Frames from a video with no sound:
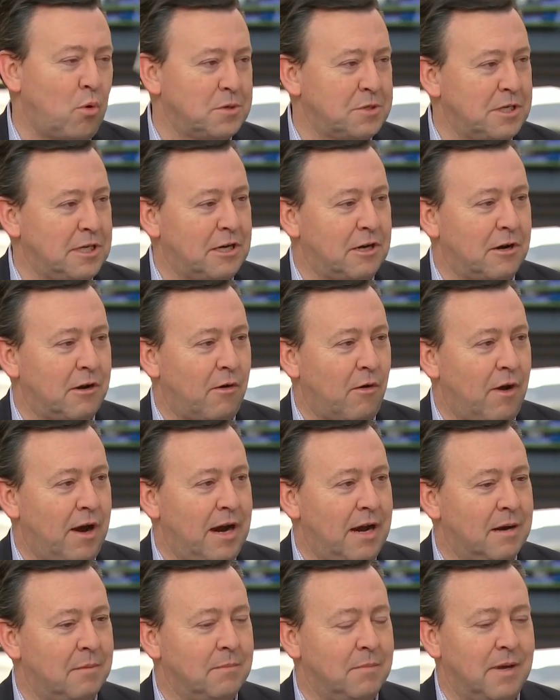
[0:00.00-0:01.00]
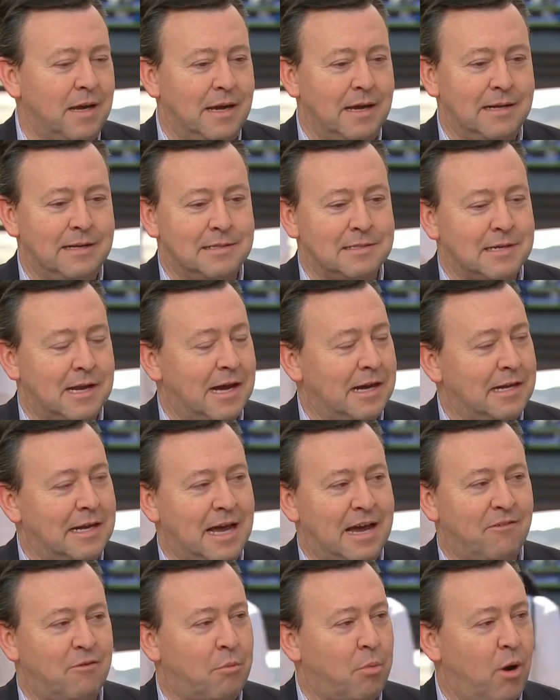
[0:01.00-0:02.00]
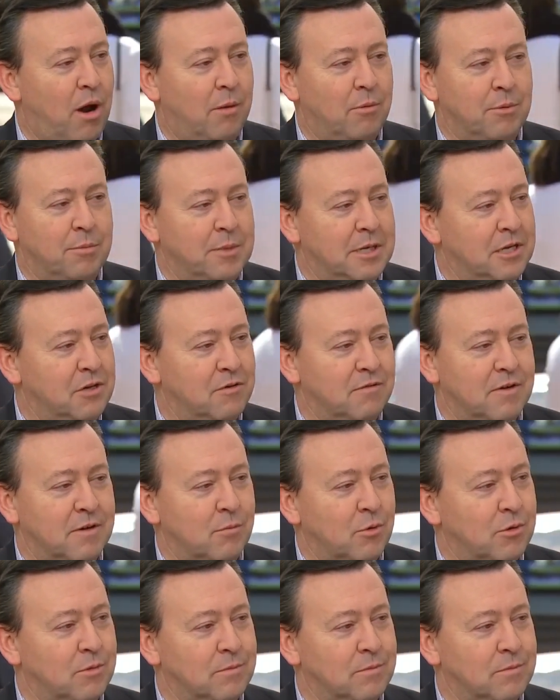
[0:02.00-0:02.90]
Senator Graham, and he's not going to have a problem in November.